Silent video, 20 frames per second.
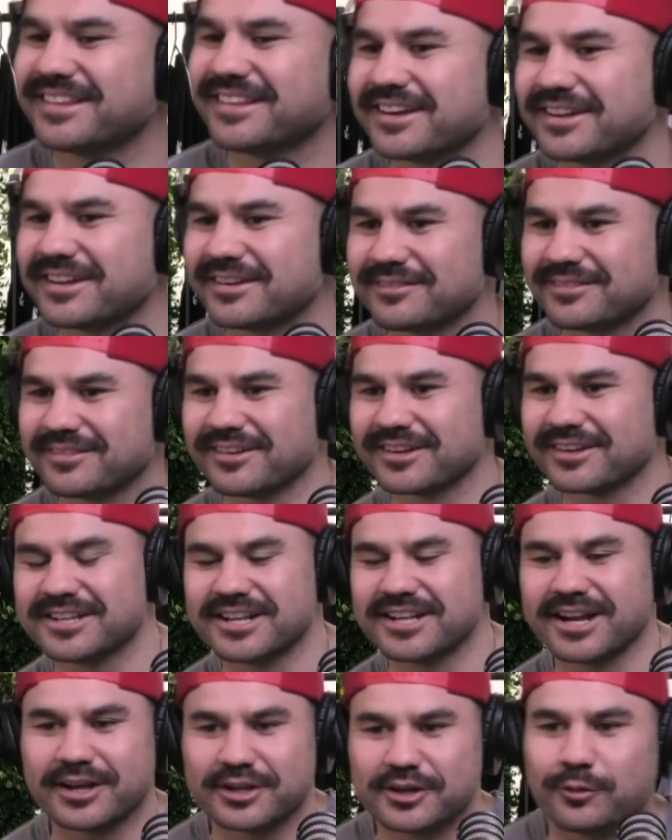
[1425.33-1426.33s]
they're going
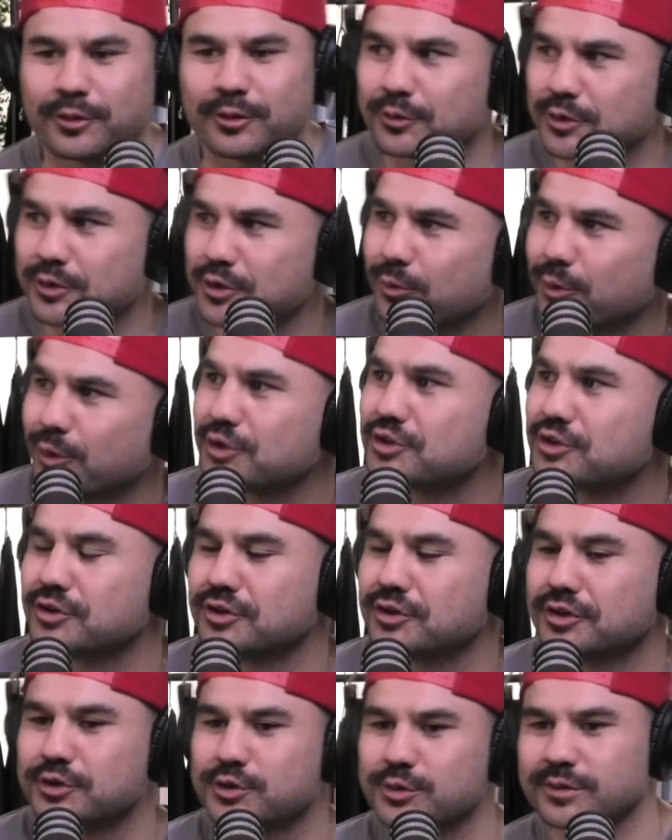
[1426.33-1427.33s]
to you want to
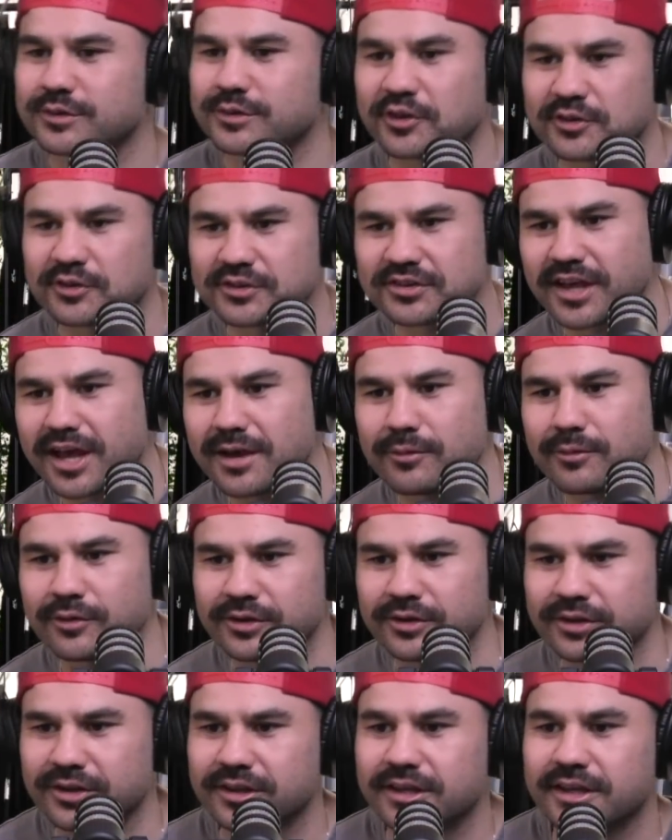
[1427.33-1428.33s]
tune into a Dogs game
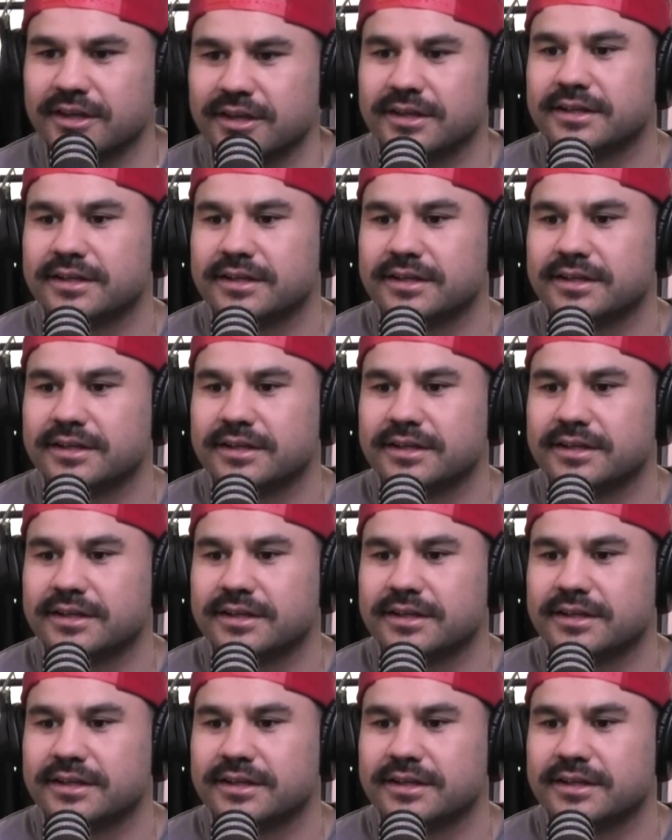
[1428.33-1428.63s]
early in the year.